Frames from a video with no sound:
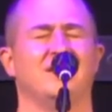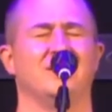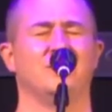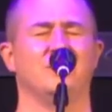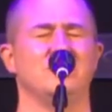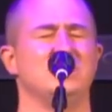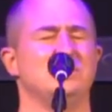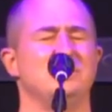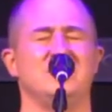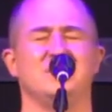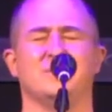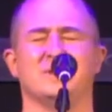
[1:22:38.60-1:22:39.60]
Lord, you'd
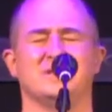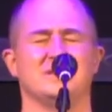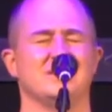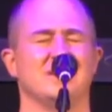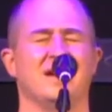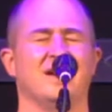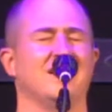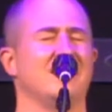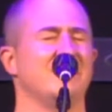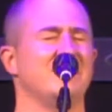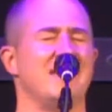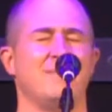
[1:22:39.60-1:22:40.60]
speak to us uh,
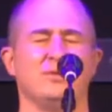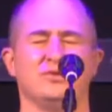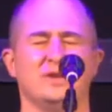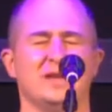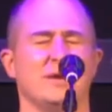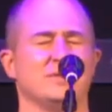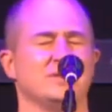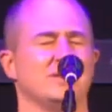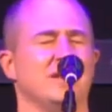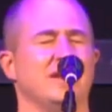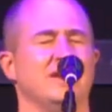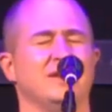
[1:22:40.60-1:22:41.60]
every day between now and
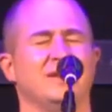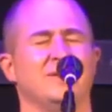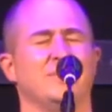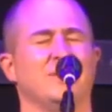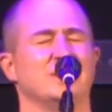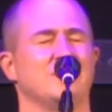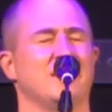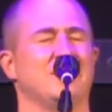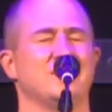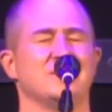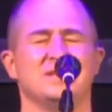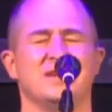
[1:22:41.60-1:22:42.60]
Sunday and bring us back
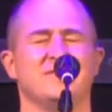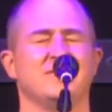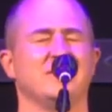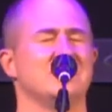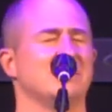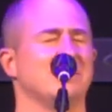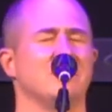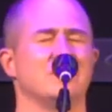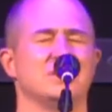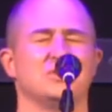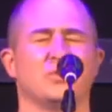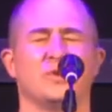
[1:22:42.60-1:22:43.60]
here safely Sunday
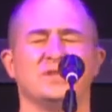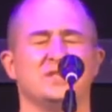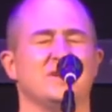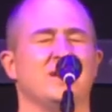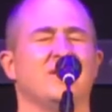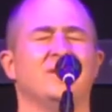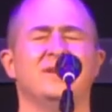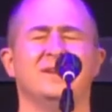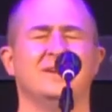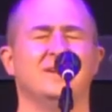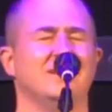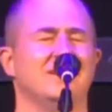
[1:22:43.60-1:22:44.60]
with stories to tell
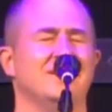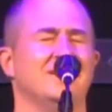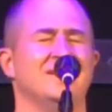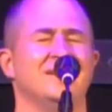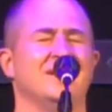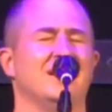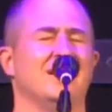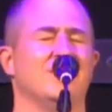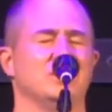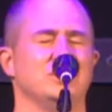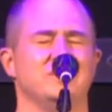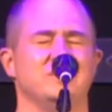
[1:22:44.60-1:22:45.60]
of
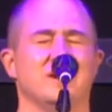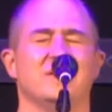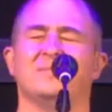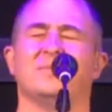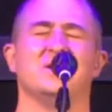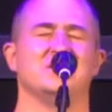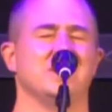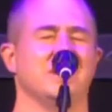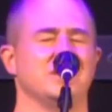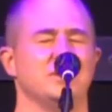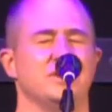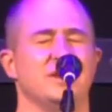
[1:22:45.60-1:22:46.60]
what you've done. Pray this in
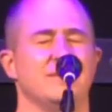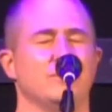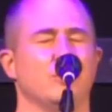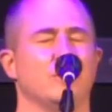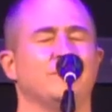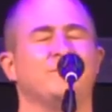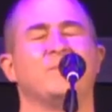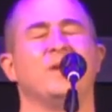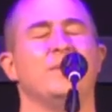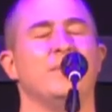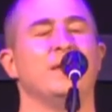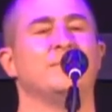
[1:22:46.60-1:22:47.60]
your name, Lord.
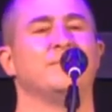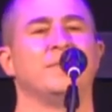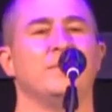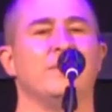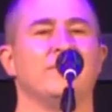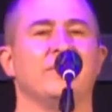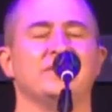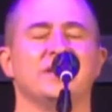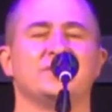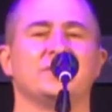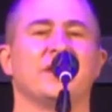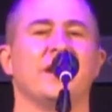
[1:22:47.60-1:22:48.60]
Amen. Friends,
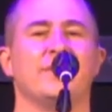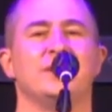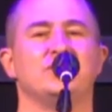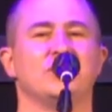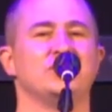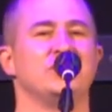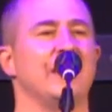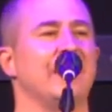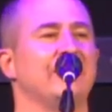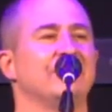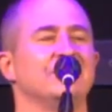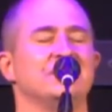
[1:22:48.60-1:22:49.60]
thanks for coming to church
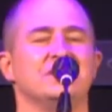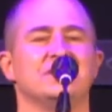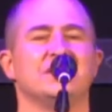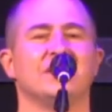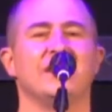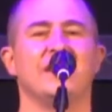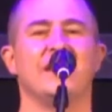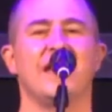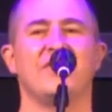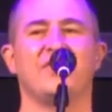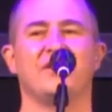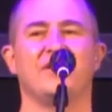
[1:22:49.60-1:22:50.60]
tonight. See you Sunday
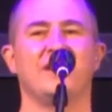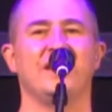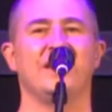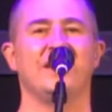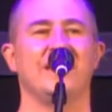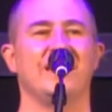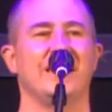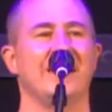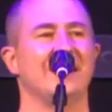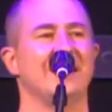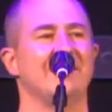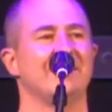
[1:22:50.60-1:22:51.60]
at 9.30
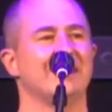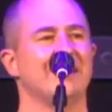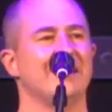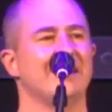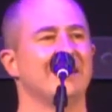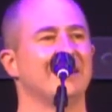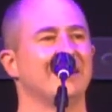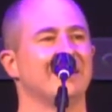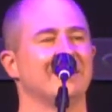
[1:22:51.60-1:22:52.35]
and 11 o'clock.